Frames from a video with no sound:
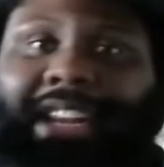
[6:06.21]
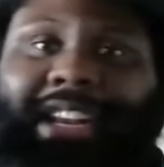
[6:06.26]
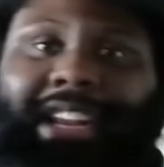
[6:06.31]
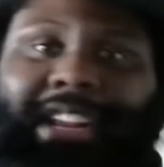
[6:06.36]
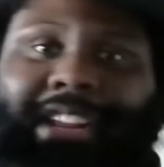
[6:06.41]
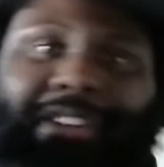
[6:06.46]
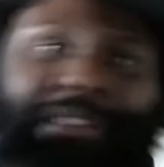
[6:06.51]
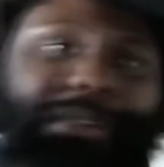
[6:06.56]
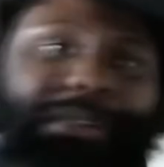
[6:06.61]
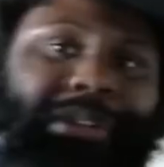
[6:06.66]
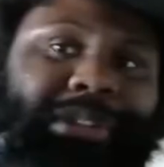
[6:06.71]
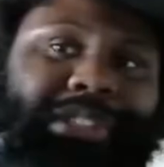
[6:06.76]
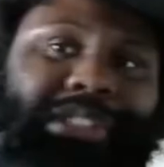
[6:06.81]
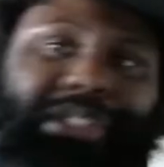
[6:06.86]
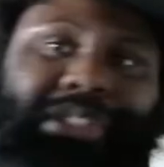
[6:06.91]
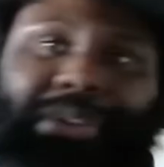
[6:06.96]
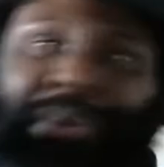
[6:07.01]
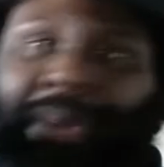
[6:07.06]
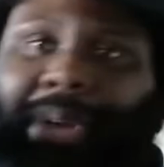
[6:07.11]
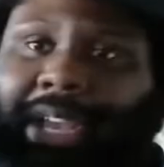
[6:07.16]
and then you can
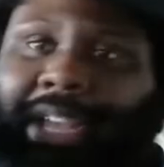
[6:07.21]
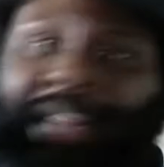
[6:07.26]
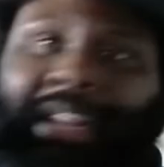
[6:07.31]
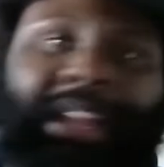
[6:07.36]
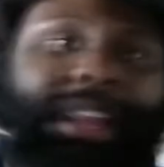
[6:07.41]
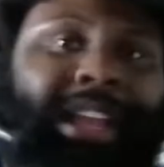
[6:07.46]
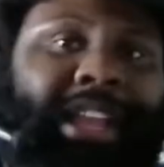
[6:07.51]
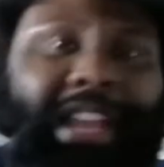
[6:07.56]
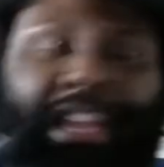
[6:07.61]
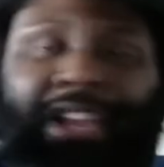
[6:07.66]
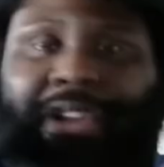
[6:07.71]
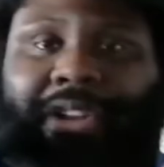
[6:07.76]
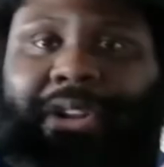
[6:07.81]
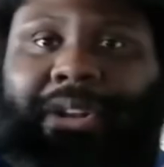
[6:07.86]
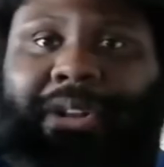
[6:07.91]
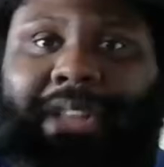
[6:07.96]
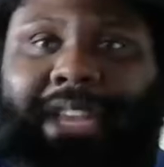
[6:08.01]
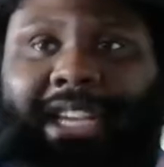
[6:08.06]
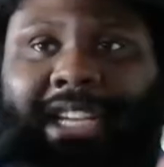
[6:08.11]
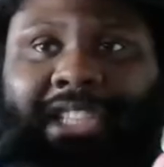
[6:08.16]
just go ahead and, you
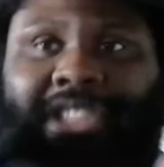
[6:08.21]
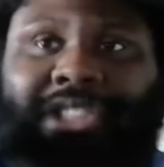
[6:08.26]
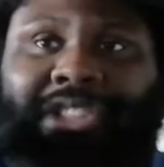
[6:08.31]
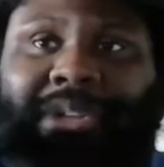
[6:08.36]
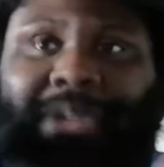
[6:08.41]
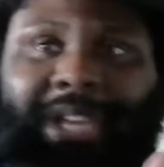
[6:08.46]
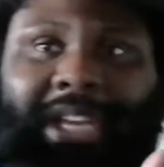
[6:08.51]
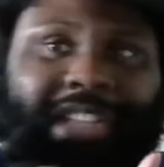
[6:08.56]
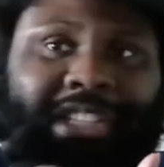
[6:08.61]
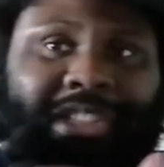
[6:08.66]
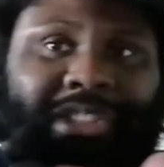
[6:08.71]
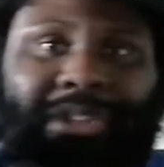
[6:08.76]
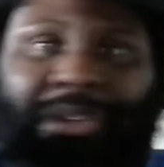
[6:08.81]
know, that could showcase,